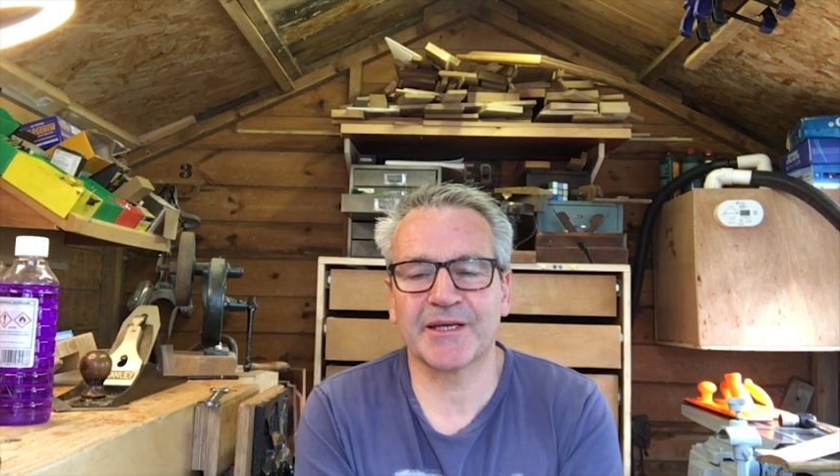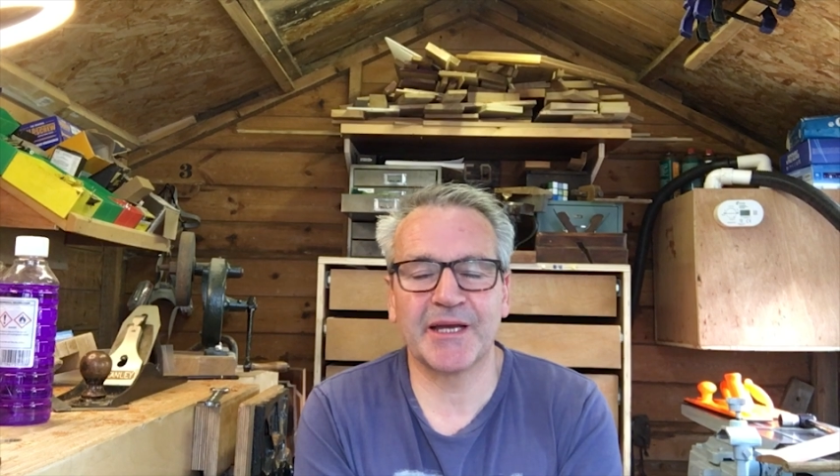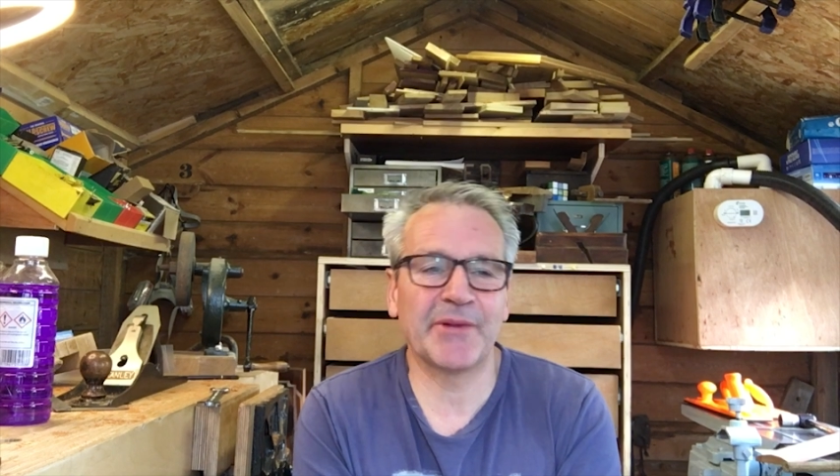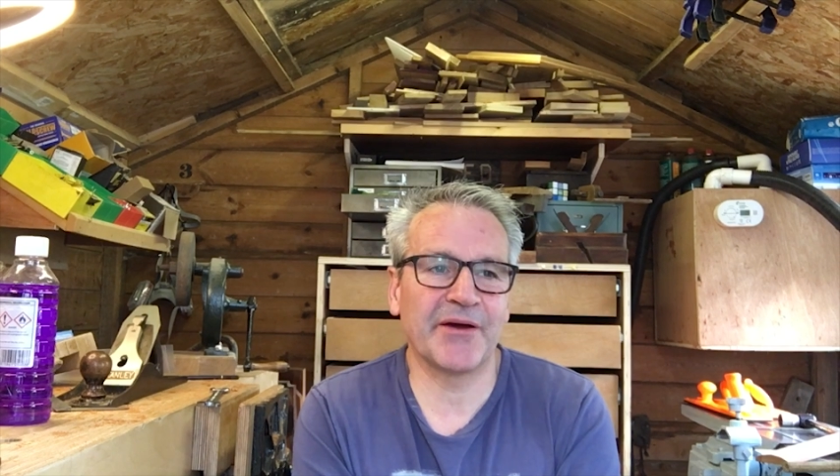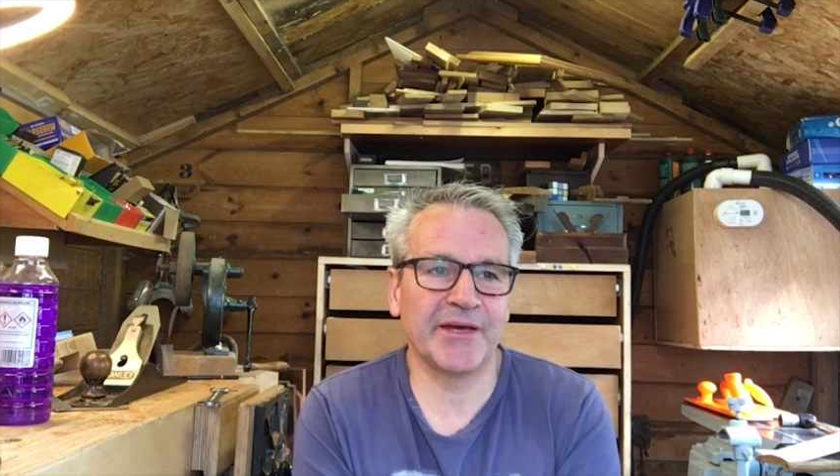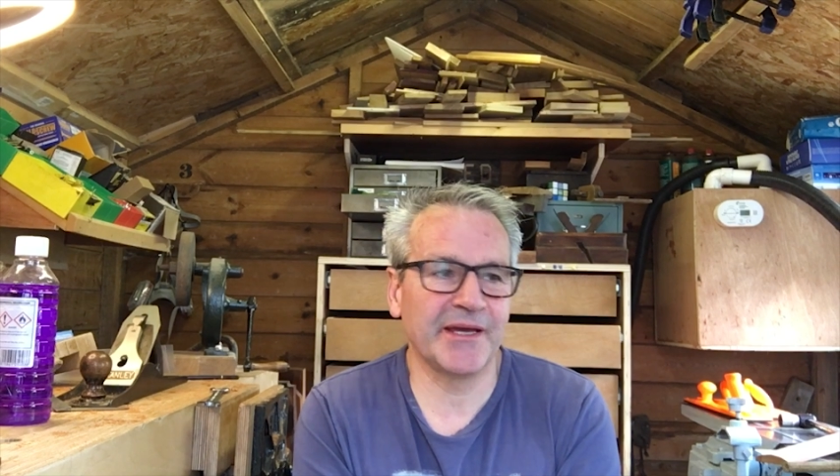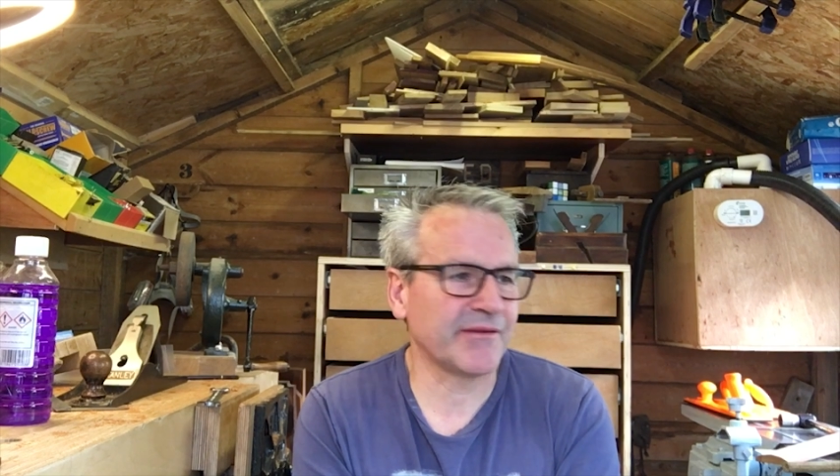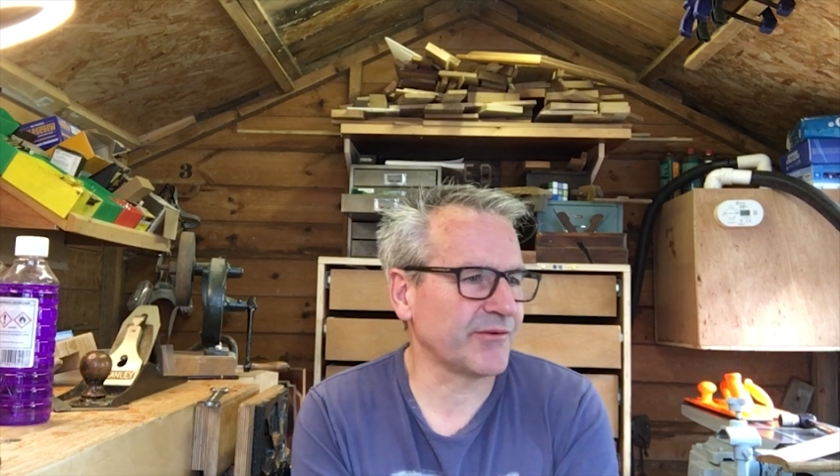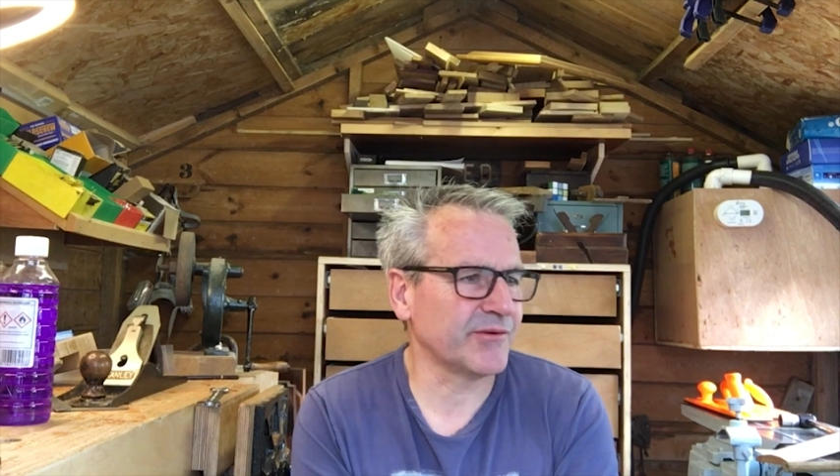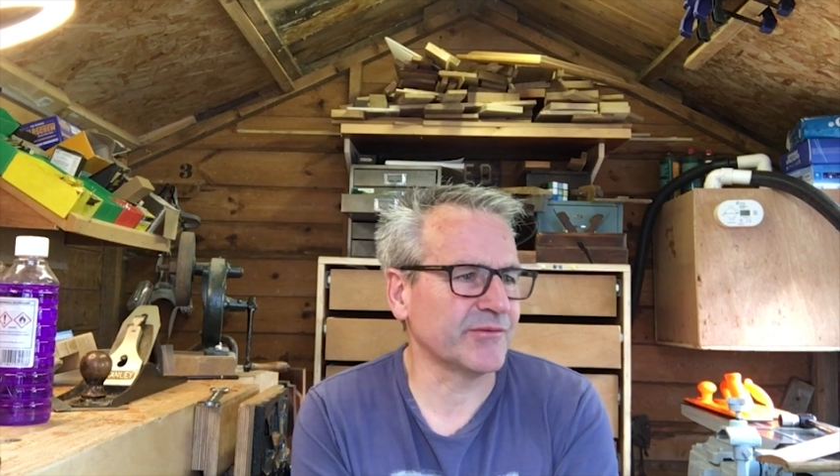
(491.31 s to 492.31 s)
came out here, I thought,